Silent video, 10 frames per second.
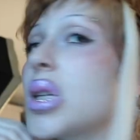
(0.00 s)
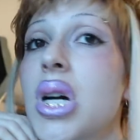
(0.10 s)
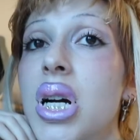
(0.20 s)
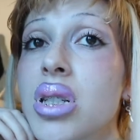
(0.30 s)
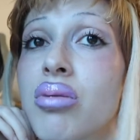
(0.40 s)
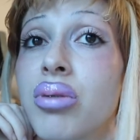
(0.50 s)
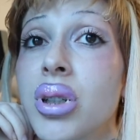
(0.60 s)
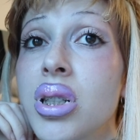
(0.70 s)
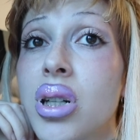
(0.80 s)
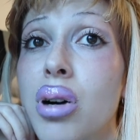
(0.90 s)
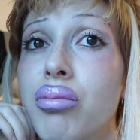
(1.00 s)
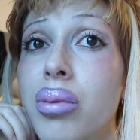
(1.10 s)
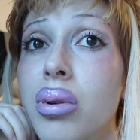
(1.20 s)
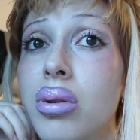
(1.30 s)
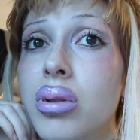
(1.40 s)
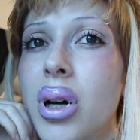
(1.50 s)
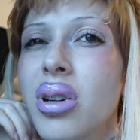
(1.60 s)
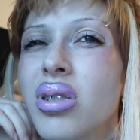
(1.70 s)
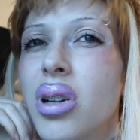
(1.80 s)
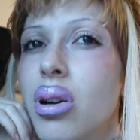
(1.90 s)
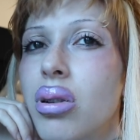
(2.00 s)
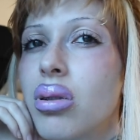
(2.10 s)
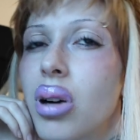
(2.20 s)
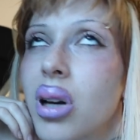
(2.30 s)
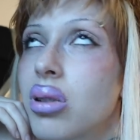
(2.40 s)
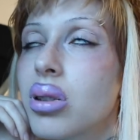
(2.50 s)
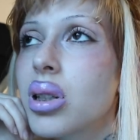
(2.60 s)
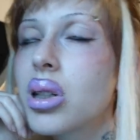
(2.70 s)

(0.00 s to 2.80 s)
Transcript: think I got some pretty dope photos. I don't know. I don't really